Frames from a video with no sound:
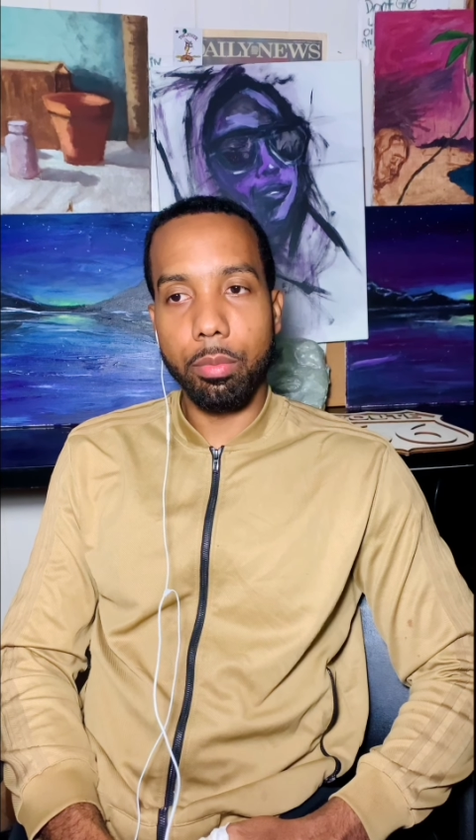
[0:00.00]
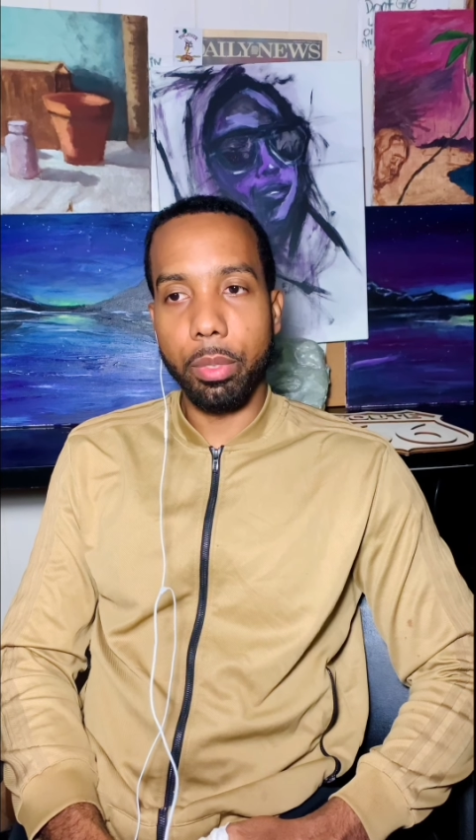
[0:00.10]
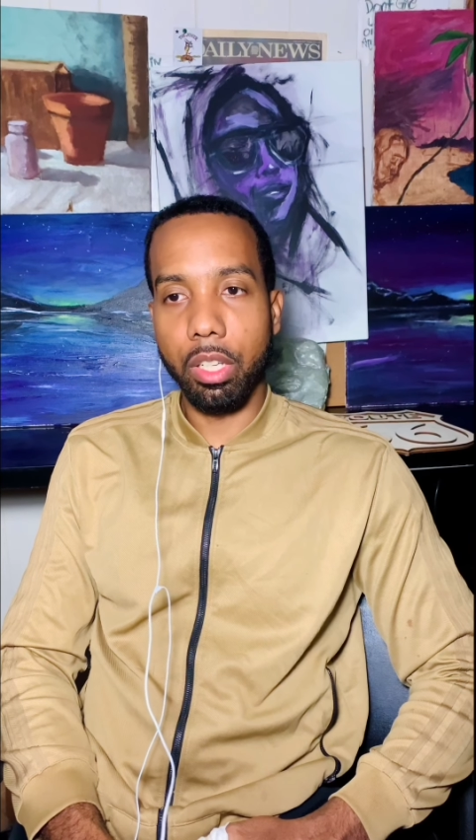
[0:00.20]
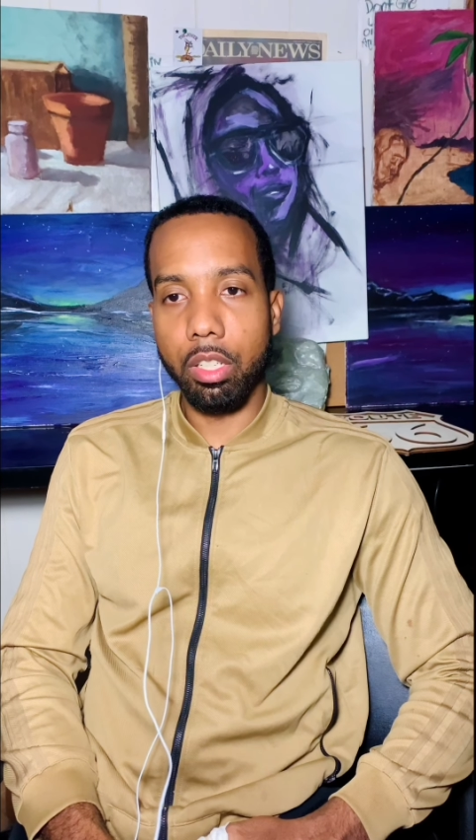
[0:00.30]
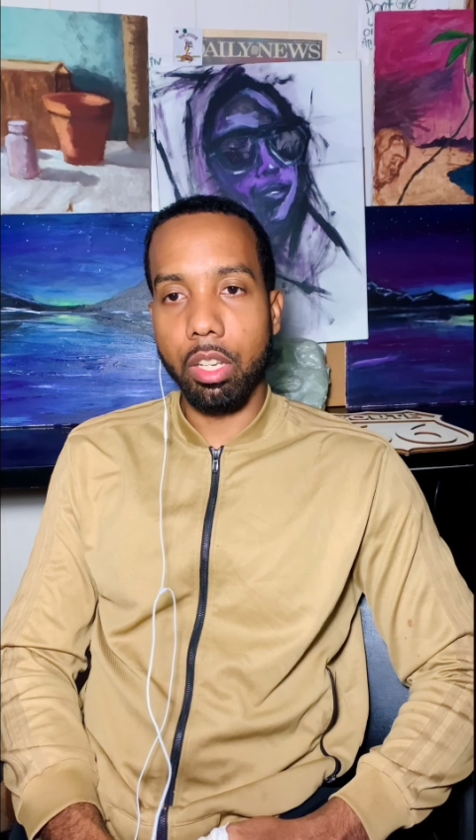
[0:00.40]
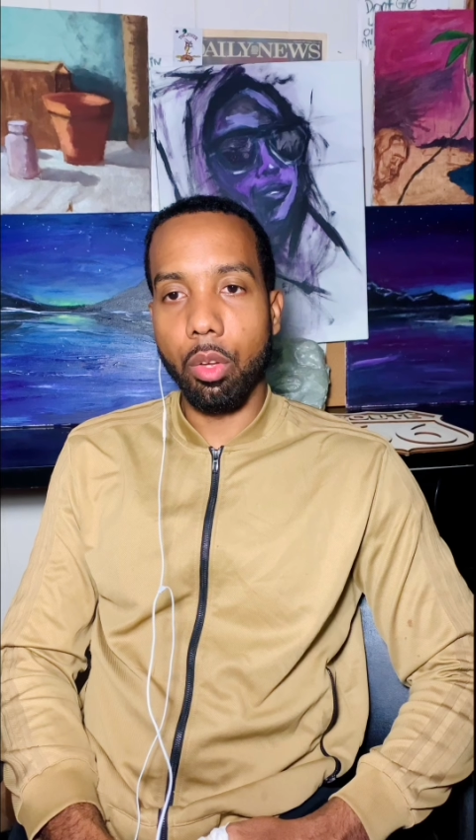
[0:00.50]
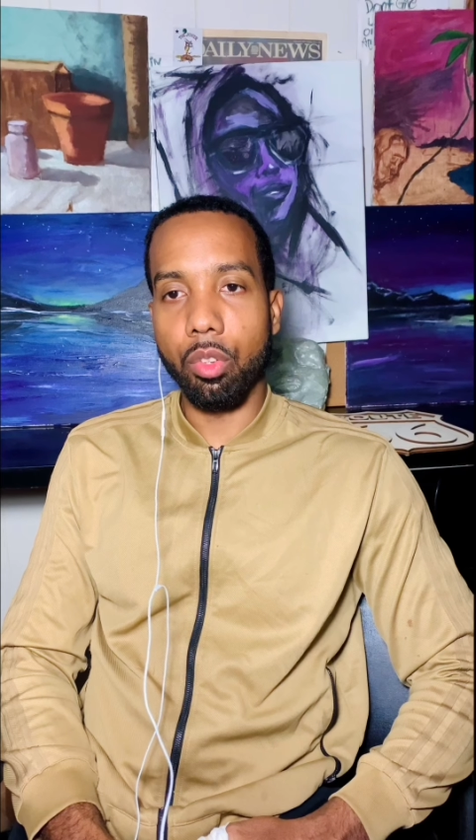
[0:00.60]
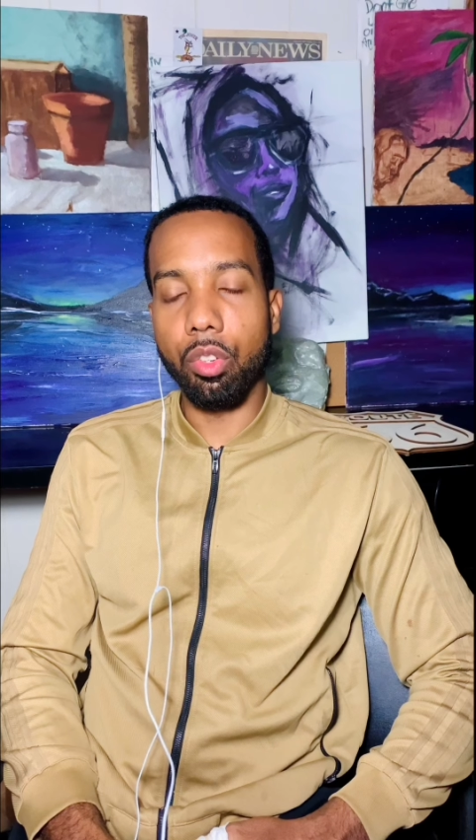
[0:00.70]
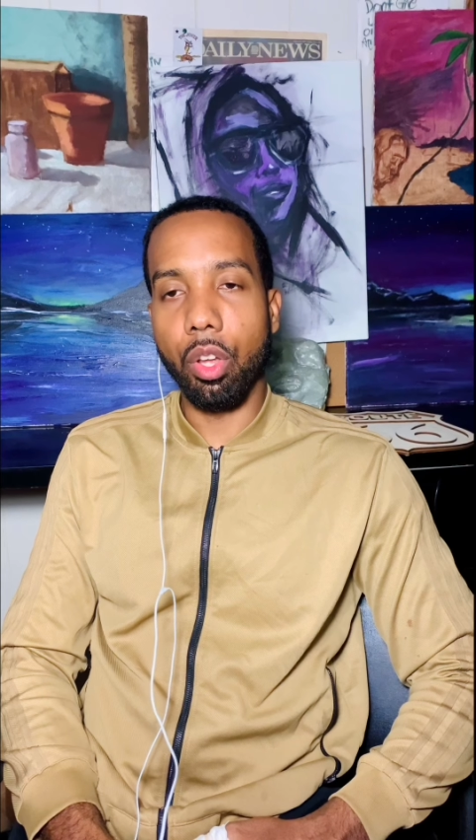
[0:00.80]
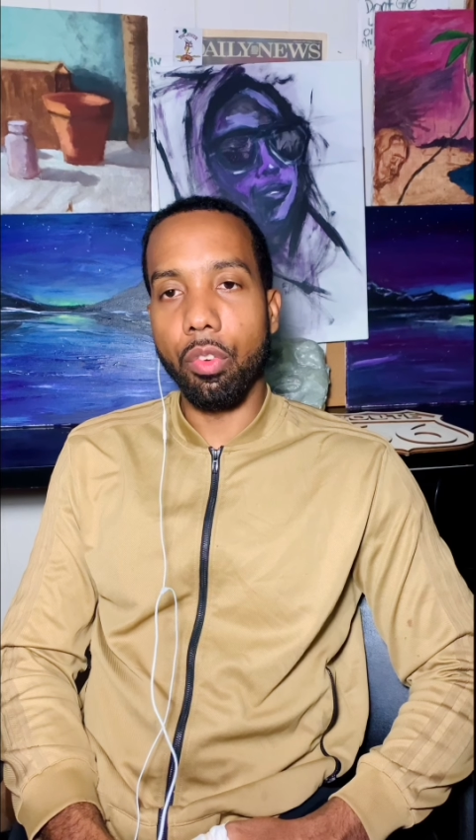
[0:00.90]
because I was
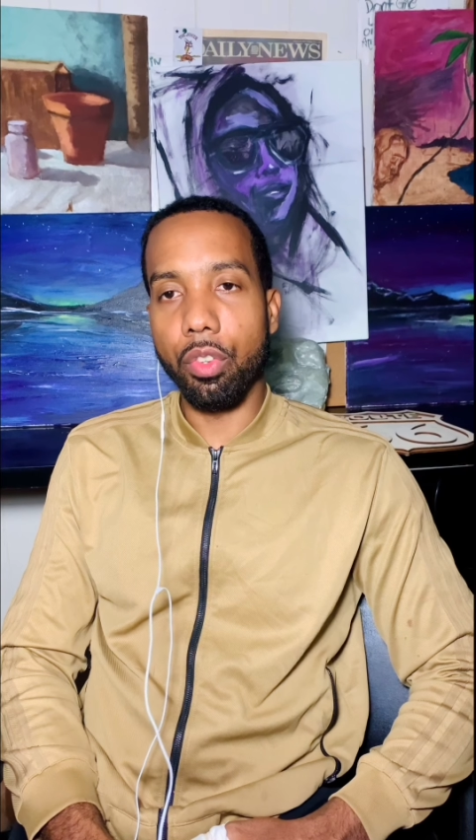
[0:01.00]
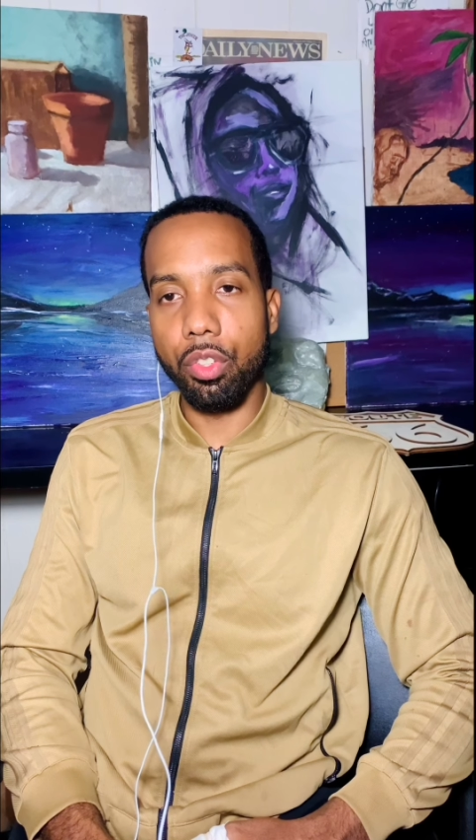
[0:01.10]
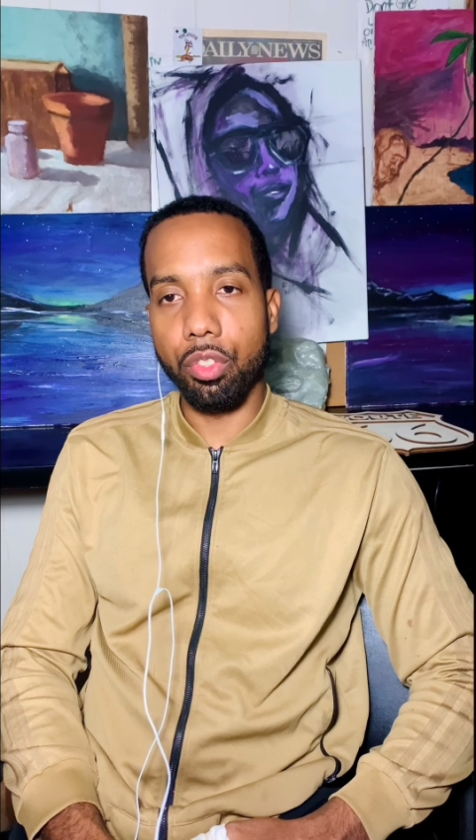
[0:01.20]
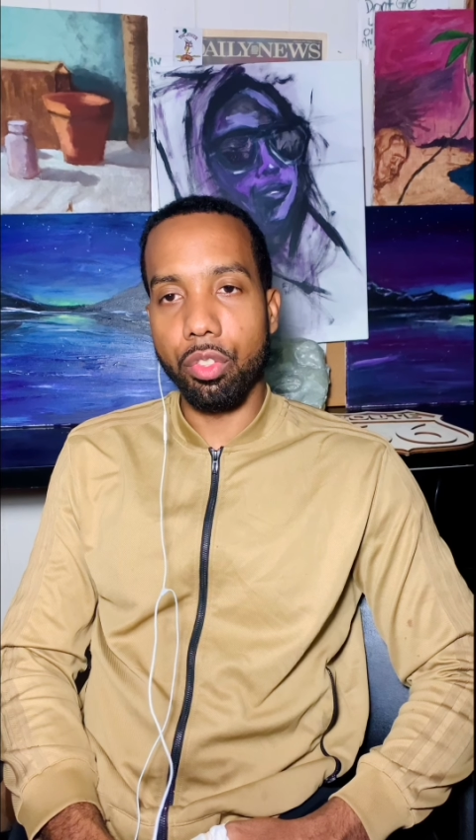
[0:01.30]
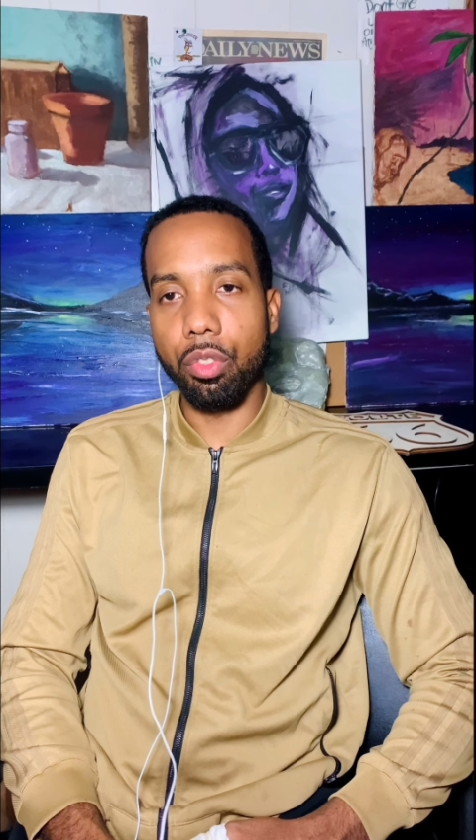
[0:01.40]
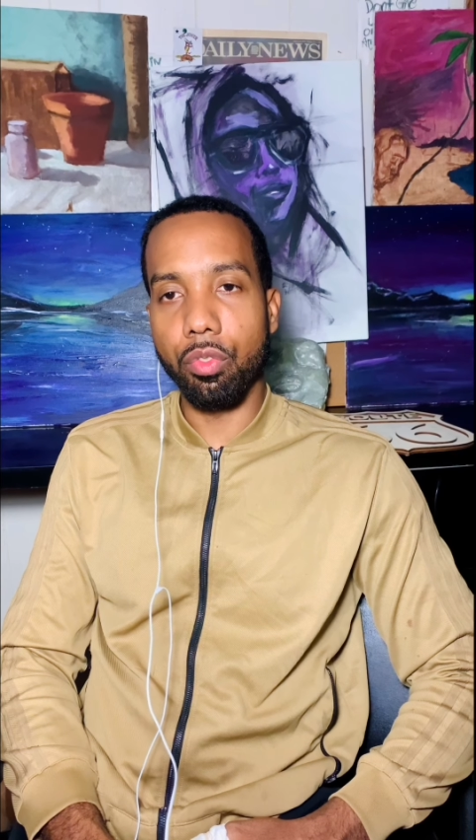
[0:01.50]
selfish